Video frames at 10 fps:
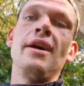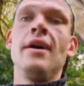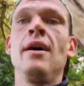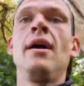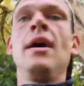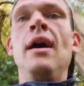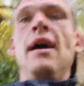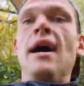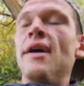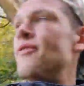it.
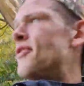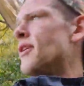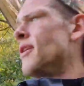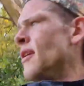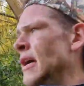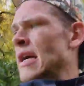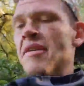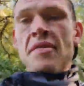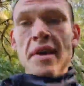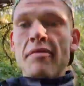And
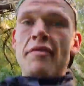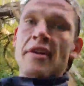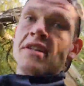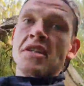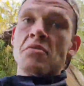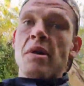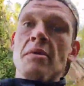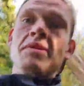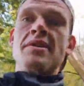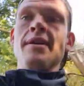the other thing is as well
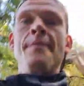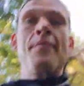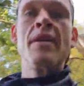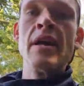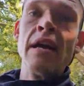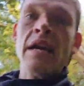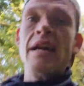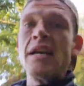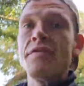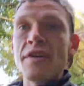is,
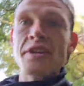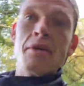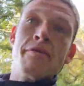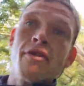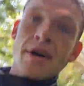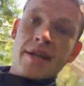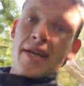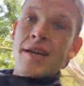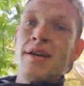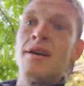if I don't find it,